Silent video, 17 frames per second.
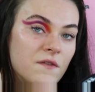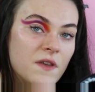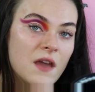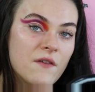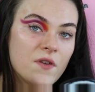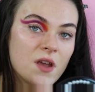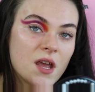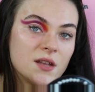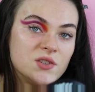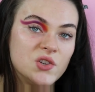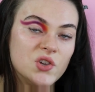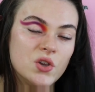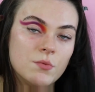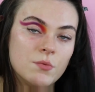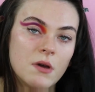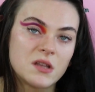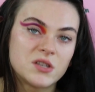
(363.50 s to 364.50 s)
if you ever get
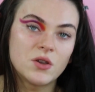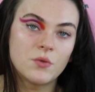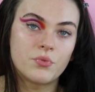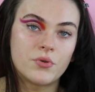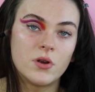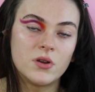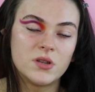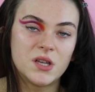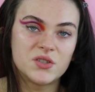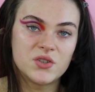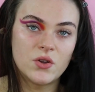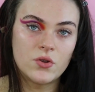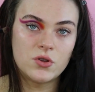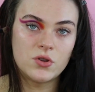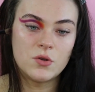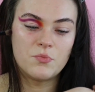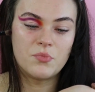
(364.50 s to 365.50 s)
too much product
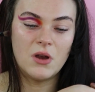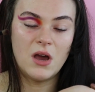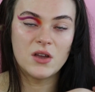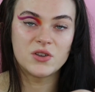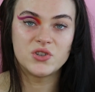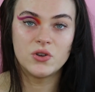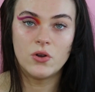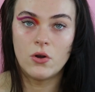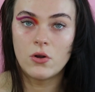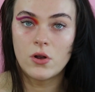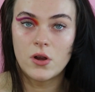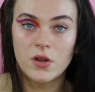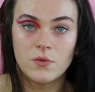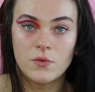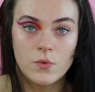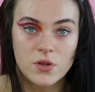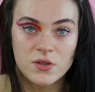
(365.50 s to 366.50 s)
on your brush or
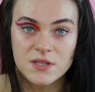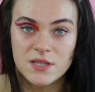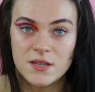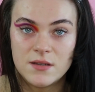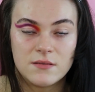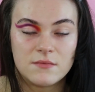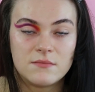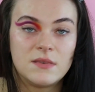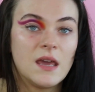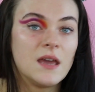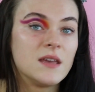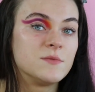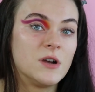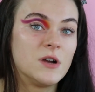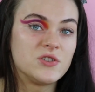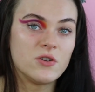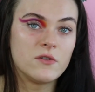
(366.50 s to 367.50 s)
you want to get
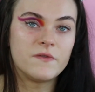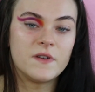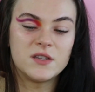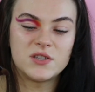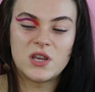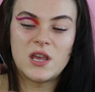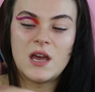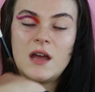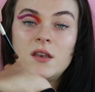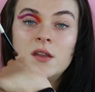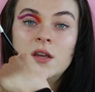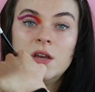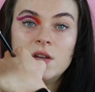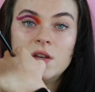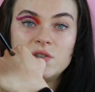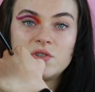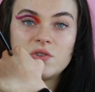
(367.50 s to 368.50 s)
as much off it as you can,
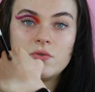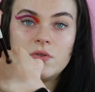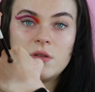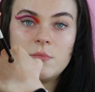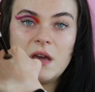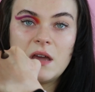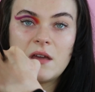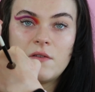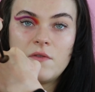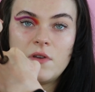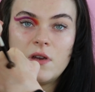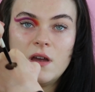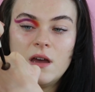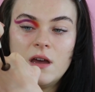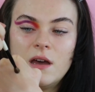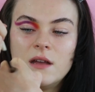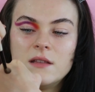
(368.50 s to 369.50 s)
just go on the back of your
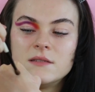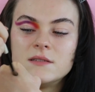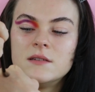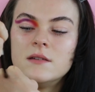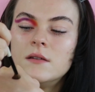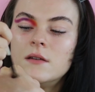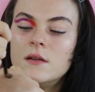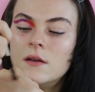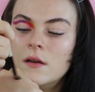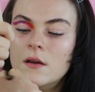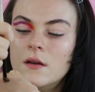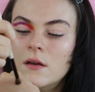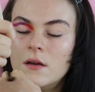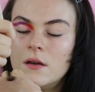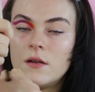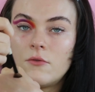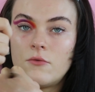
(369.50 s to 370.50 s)
hand
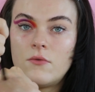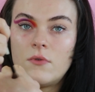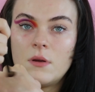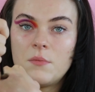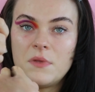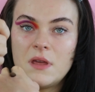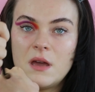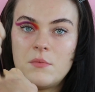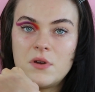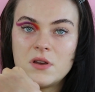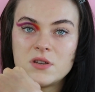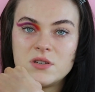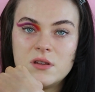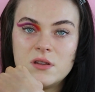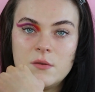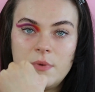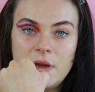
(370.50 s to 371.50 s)
and rub that brush
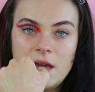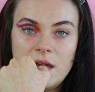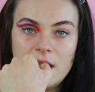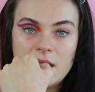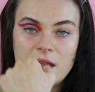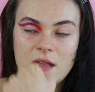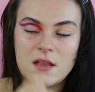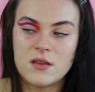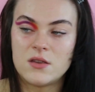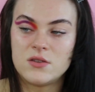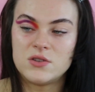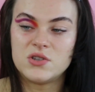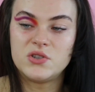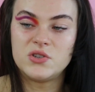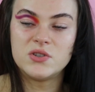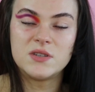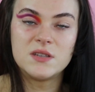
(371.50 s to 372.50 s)
a little bit, and then you can
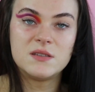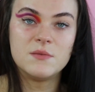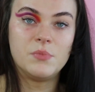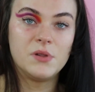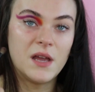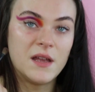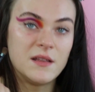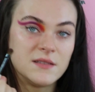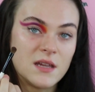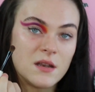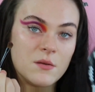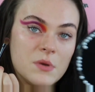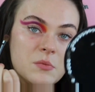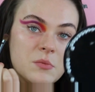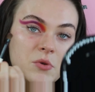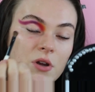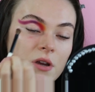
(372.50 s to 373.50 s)
just use it to blend in a
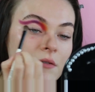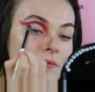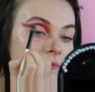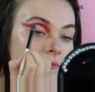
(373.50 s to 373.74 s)
bit more.